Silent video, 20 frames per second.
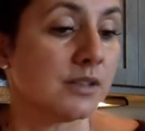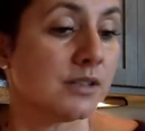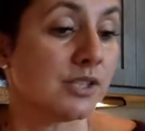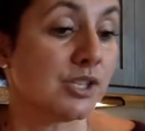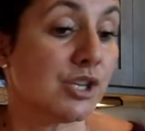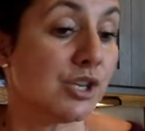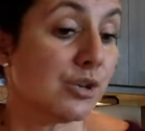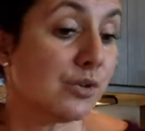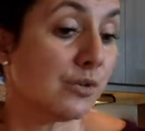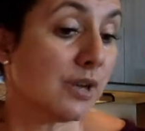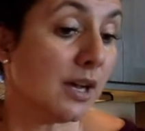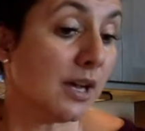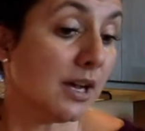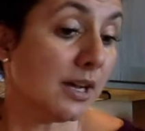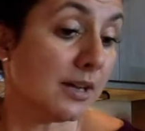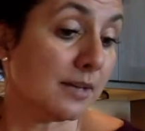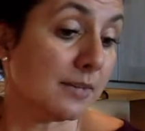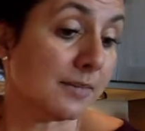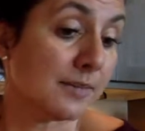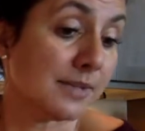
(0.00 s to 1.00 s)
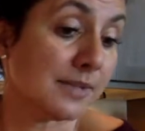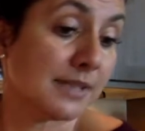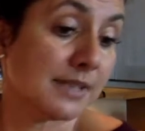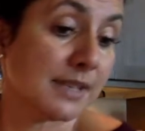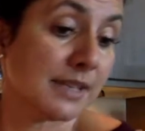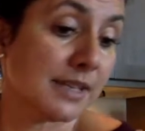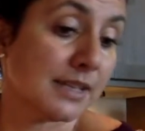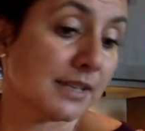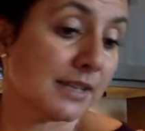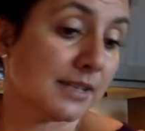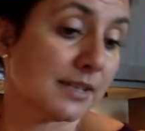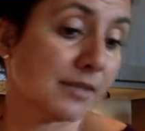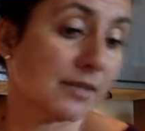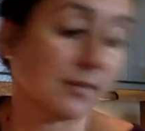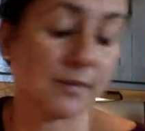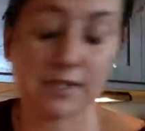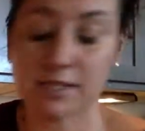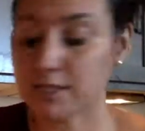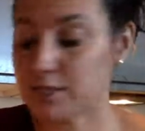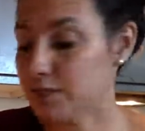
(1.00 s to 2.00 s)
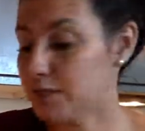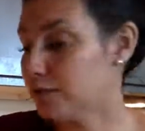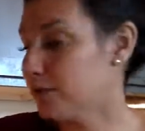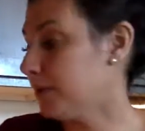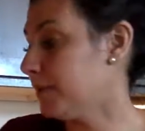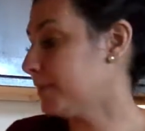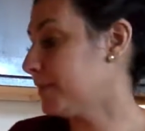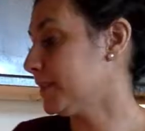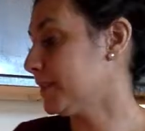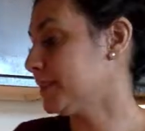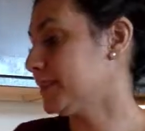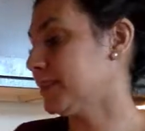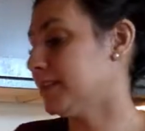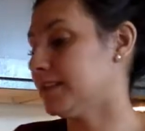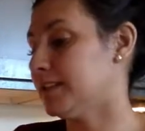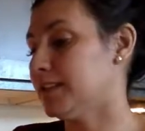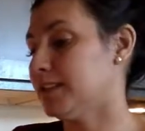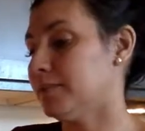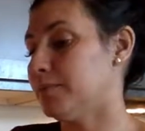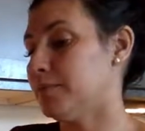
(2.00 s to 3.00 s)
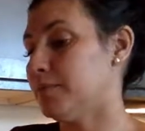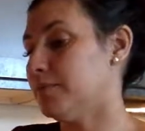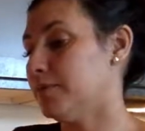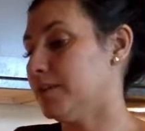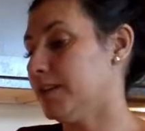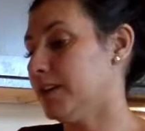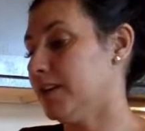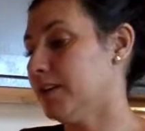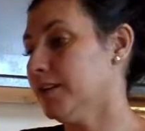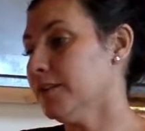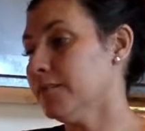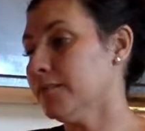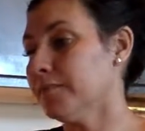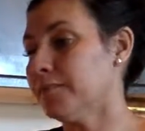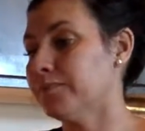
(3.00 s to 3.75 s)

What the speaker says: 2 cups, and so I'm going to scrape this into the bowl here.